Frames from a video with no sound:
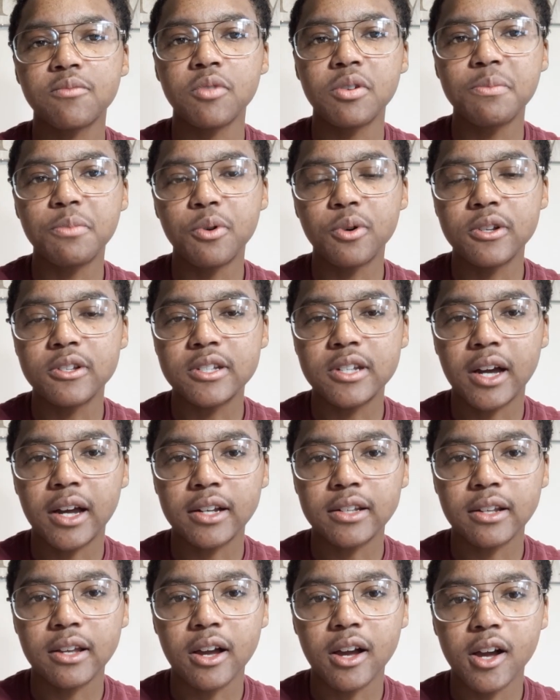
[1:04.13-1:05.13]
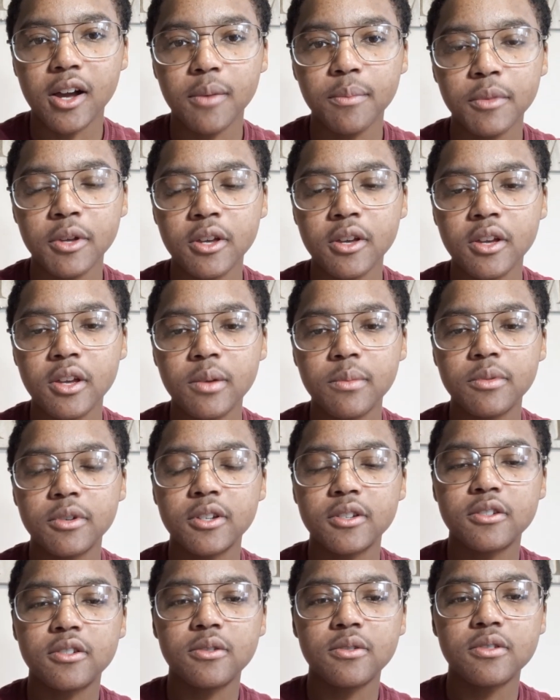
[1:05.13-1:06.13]
reborns.com
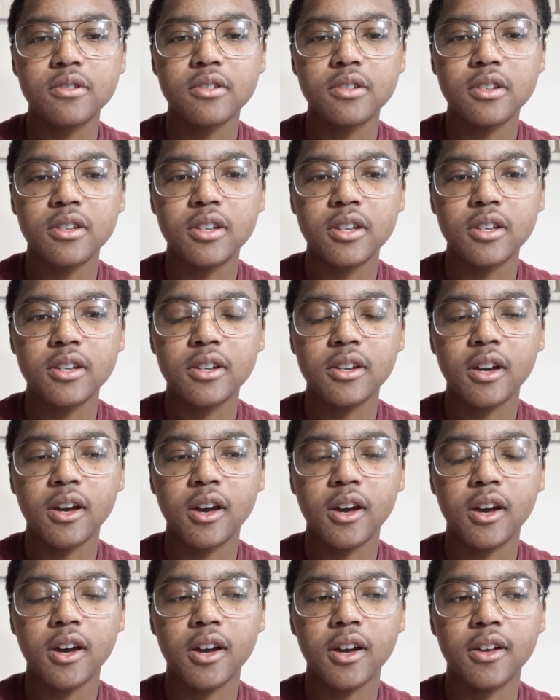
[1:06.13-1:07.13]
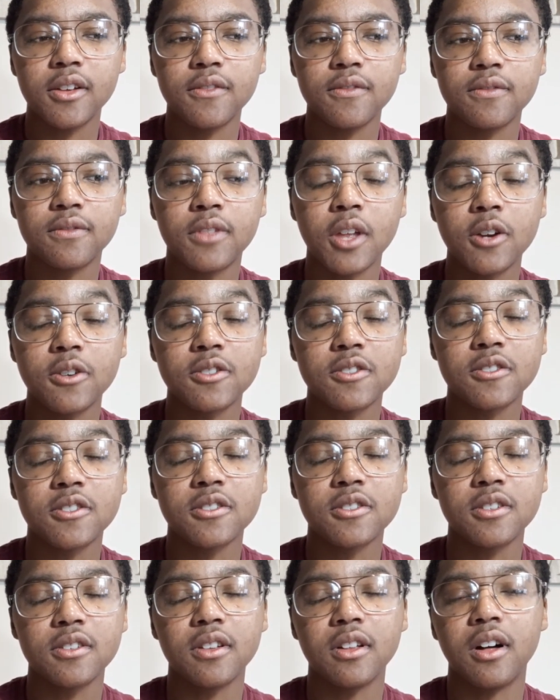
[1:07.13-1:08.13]
because usually
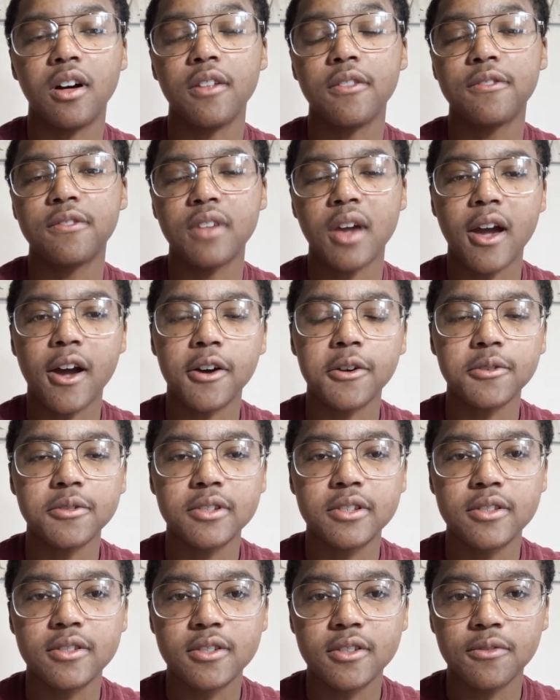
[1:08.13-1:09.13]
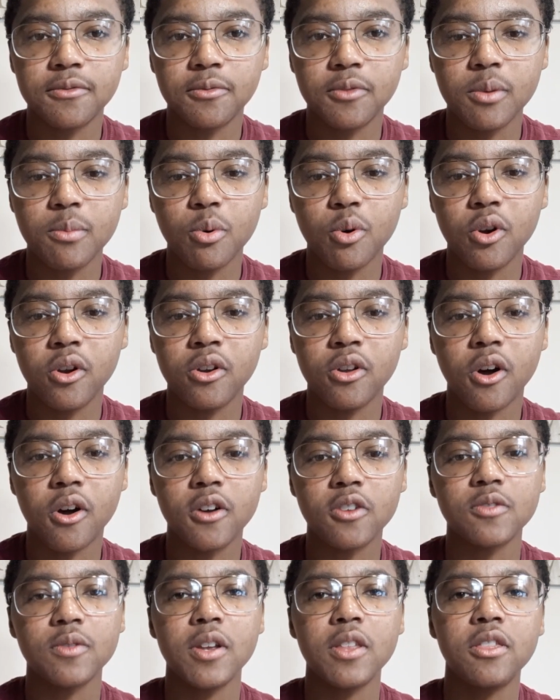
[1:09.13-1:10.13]
there's thousands of reborn
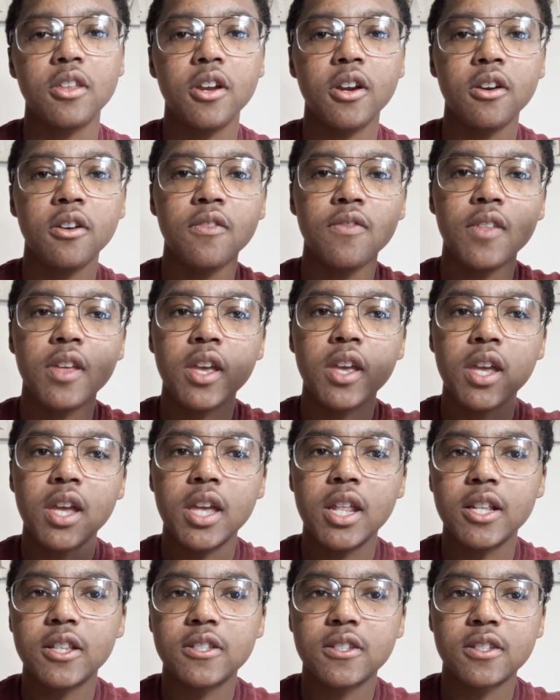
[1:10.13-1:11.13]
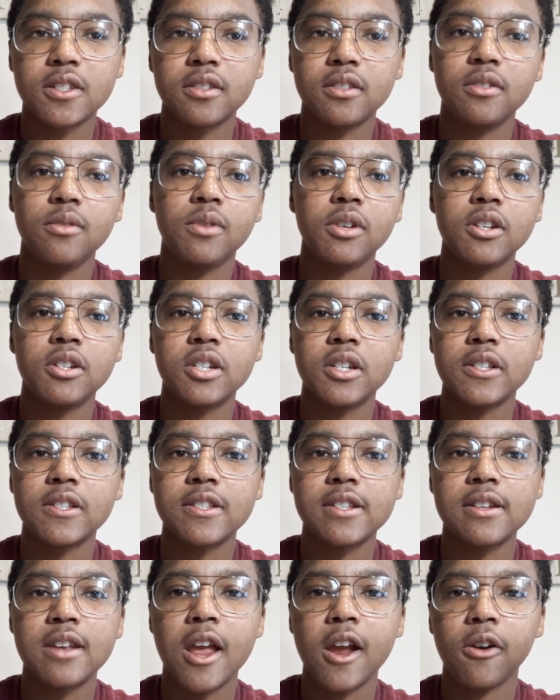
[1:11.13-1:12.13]
dolls right there, and you can
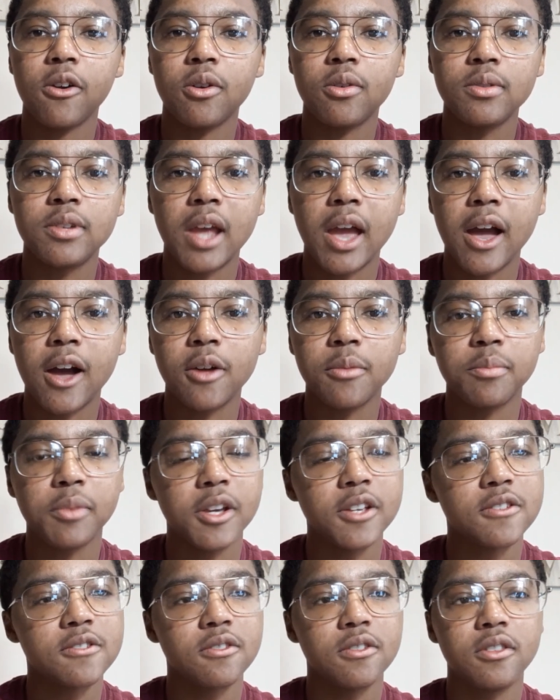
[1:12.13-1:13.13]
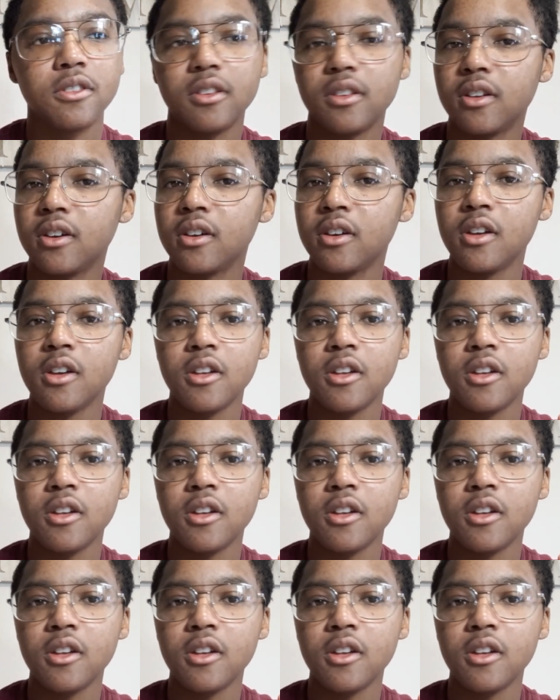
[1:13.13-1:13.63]
just narrow down based on the